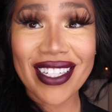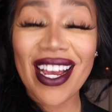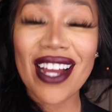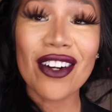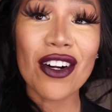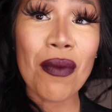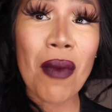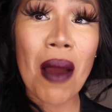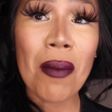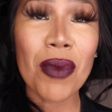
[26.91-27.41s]
And
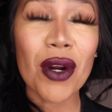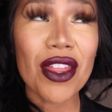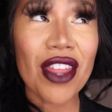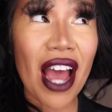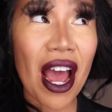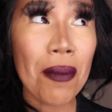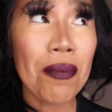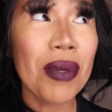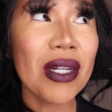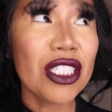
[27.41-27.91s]
remember,
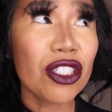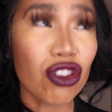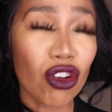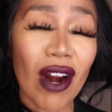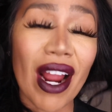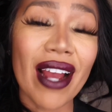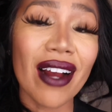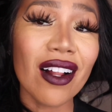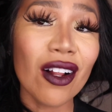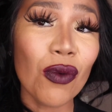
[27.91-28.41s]
that
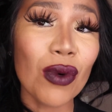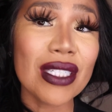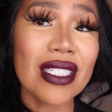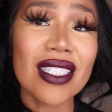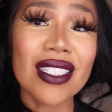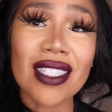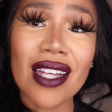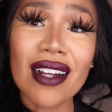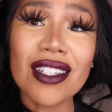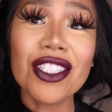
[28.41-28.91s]
betrayal was
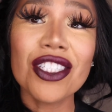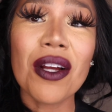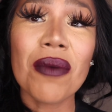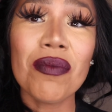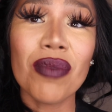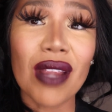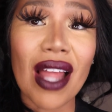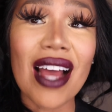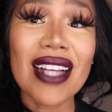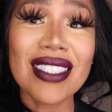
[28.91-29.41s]
such a
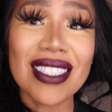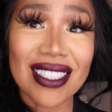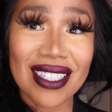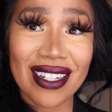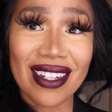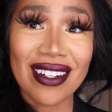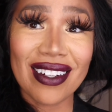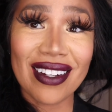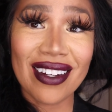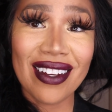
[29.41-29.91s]

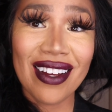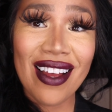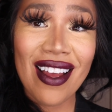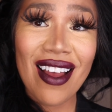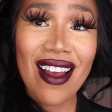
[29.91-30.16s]
blessing.